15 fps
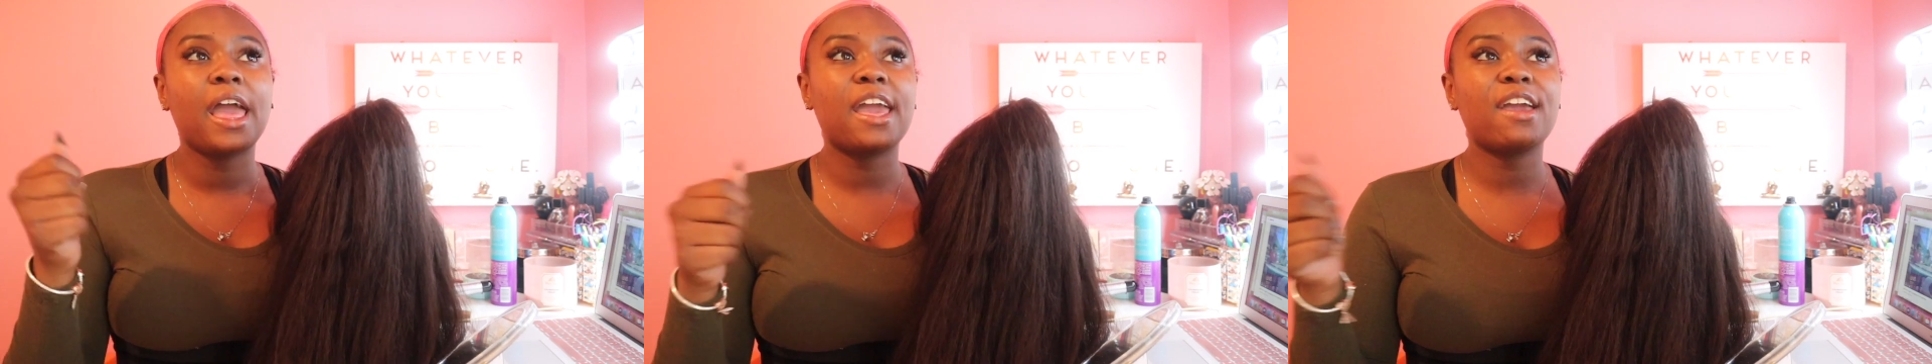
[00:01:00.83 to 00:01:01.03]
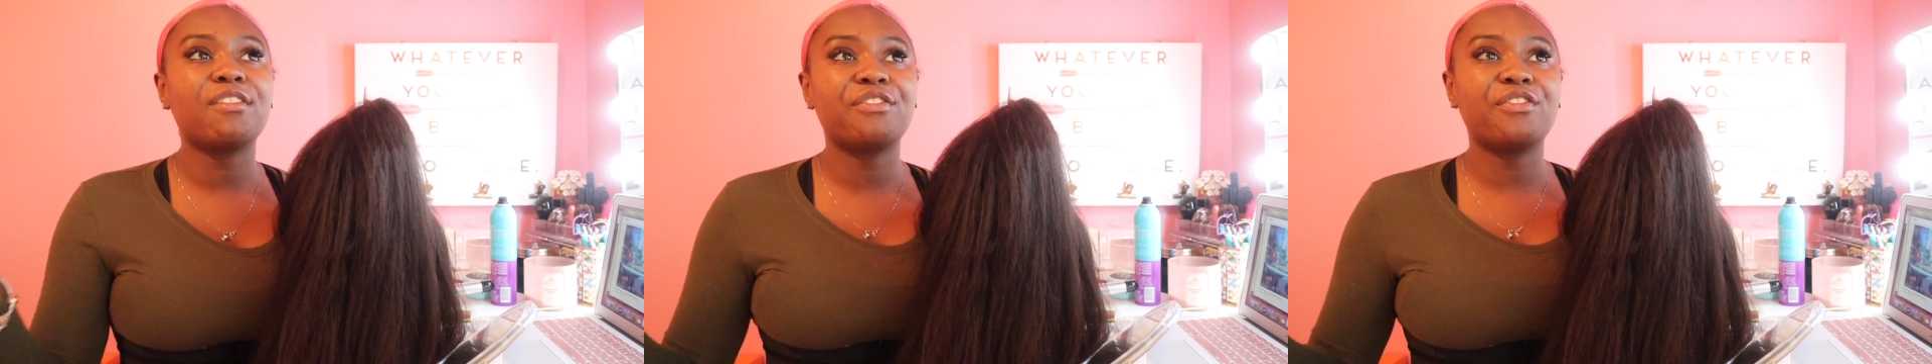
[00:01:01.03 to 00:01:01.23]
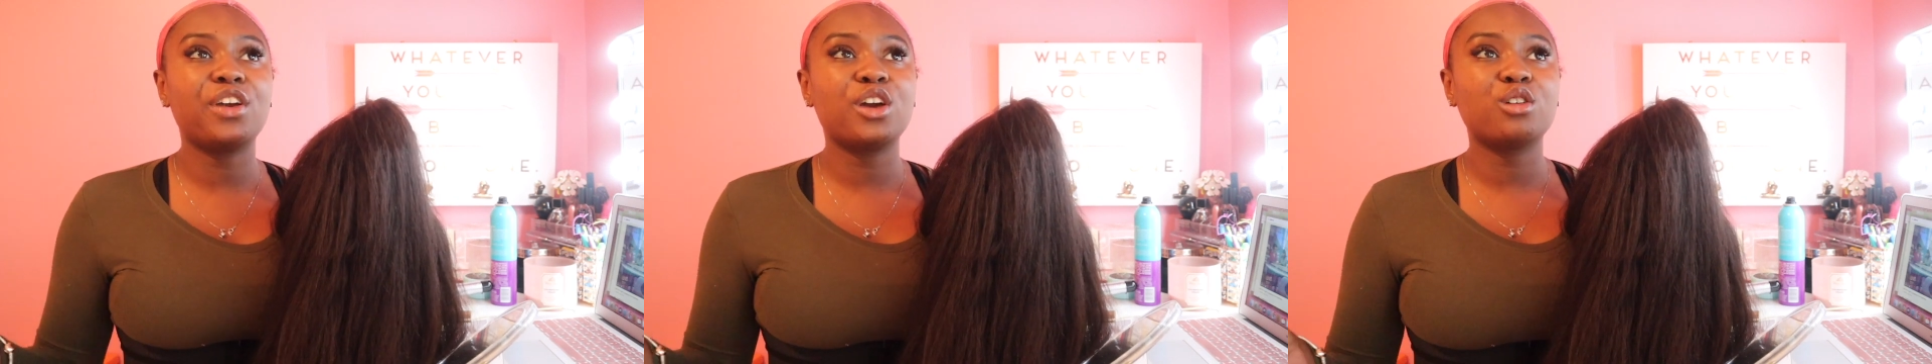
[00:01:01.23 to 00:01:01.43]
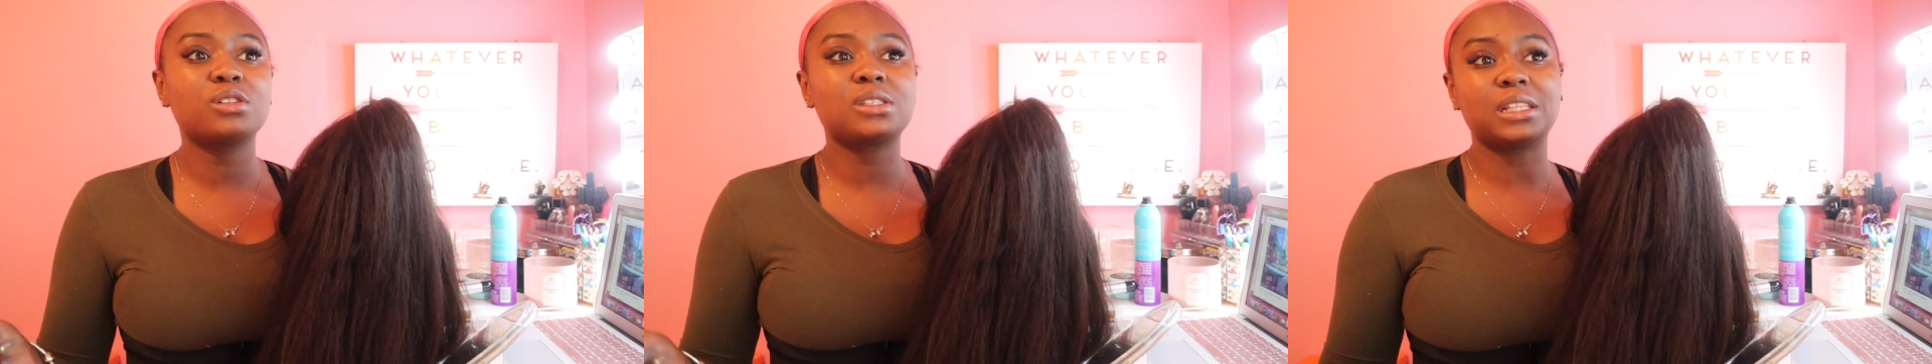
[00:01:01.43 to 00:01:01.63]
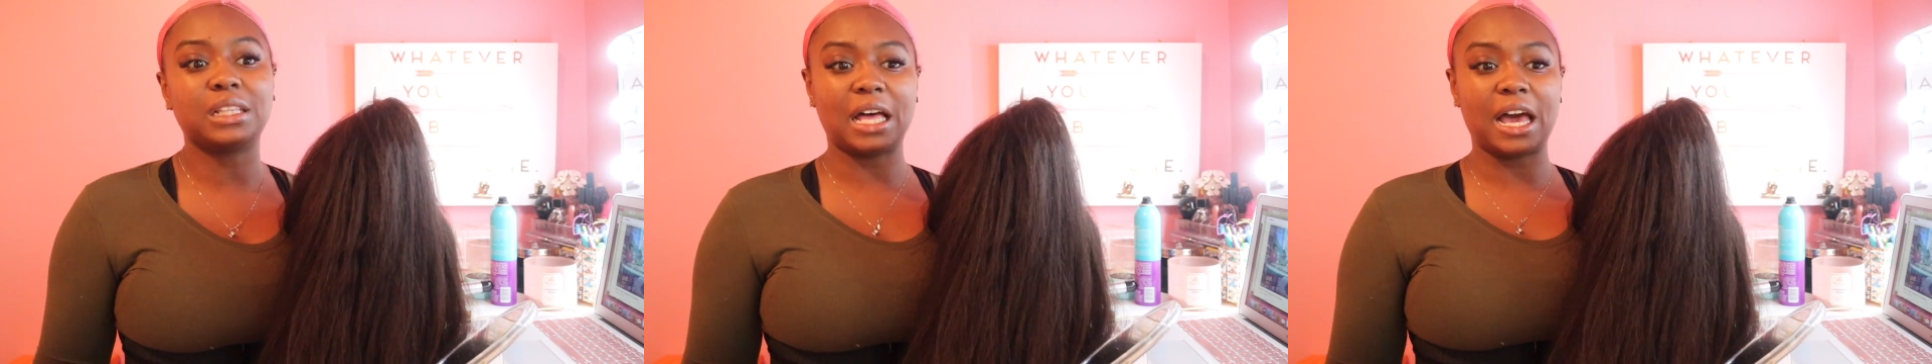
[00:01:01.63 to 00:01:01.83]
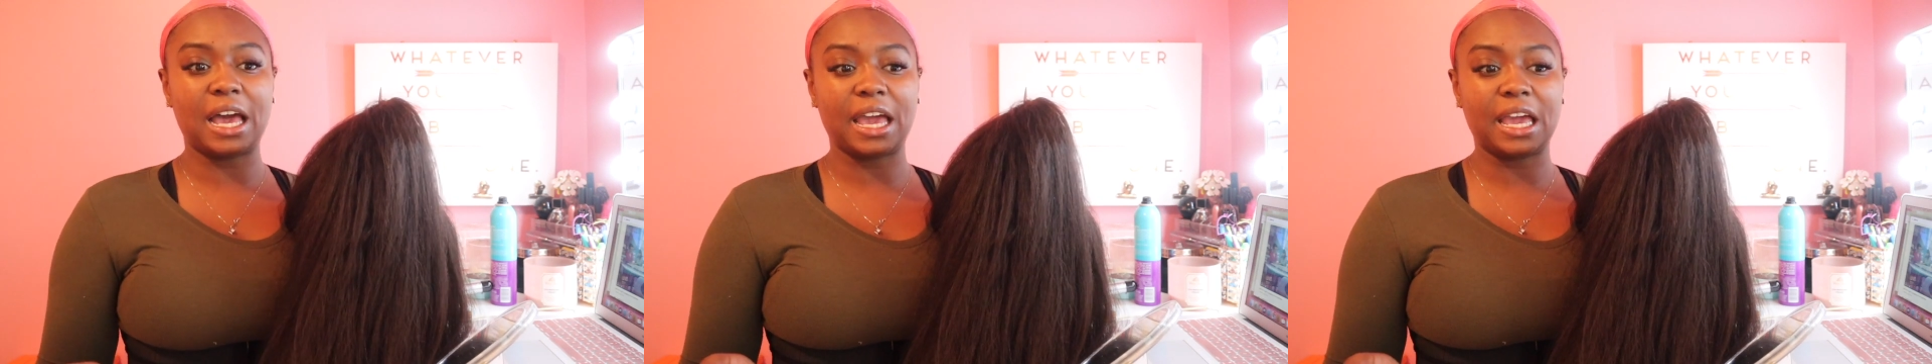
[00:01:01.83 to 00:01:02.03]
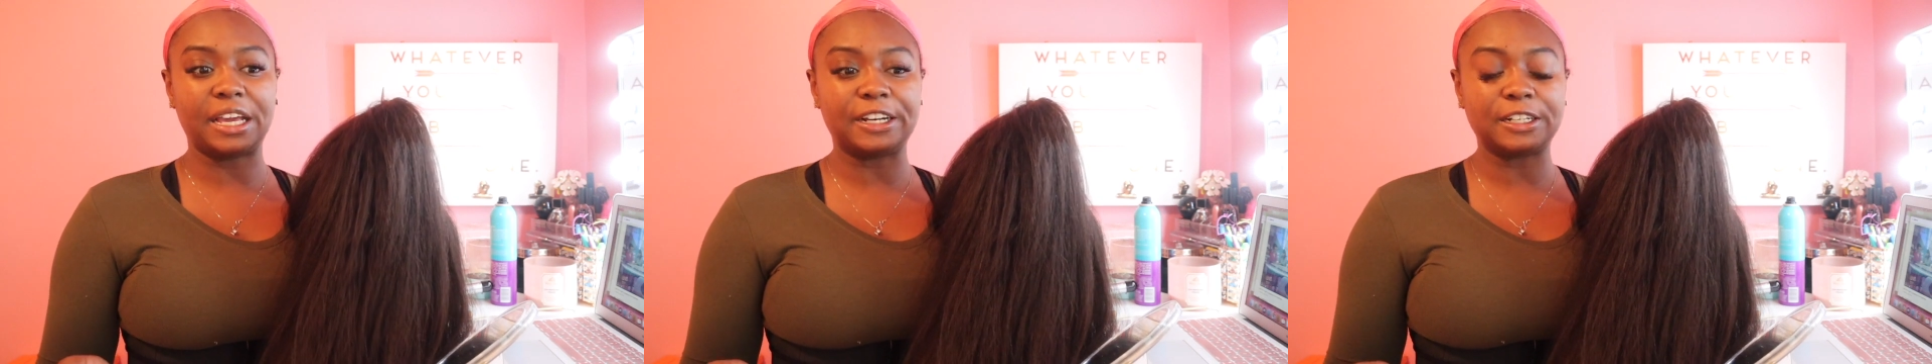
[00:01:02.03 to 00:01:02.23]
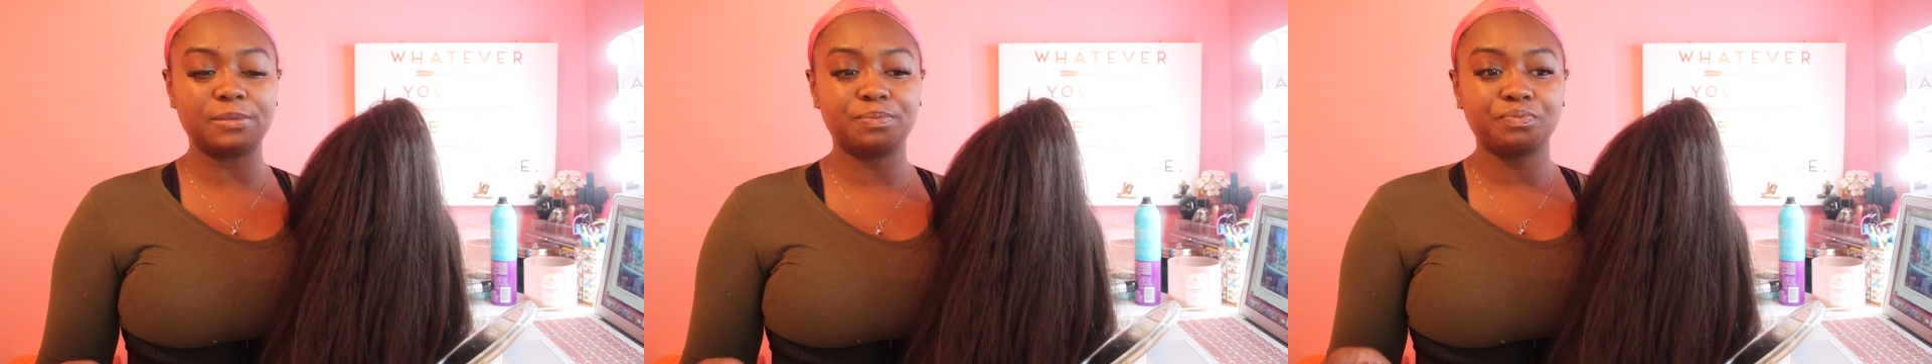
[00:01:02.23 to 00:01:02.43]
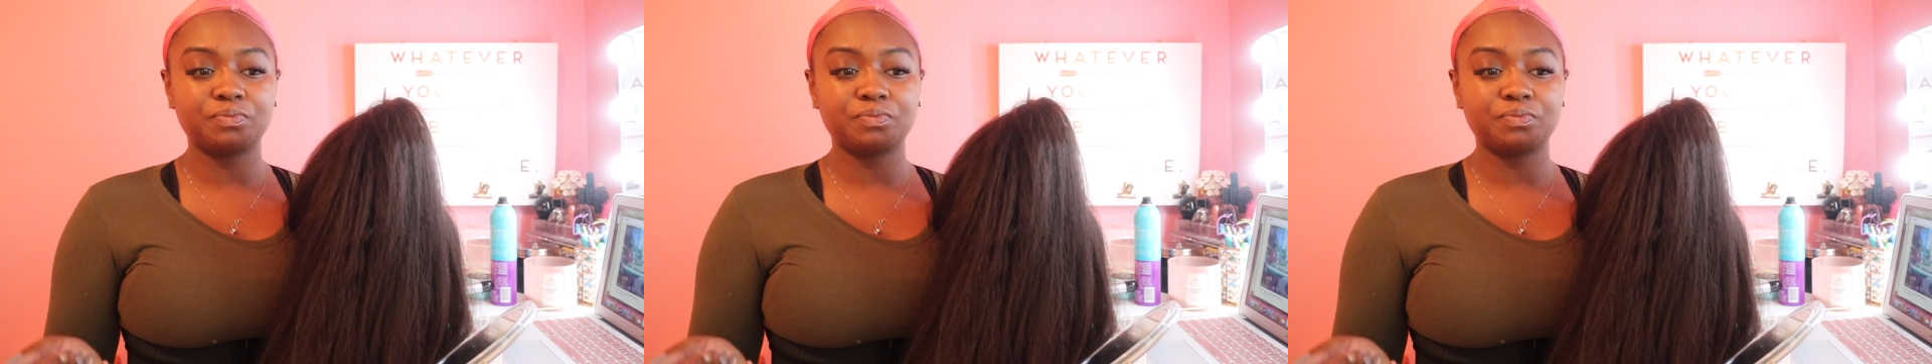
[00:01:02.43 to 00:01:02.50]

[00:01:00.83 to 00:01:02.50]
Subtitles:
it feels like,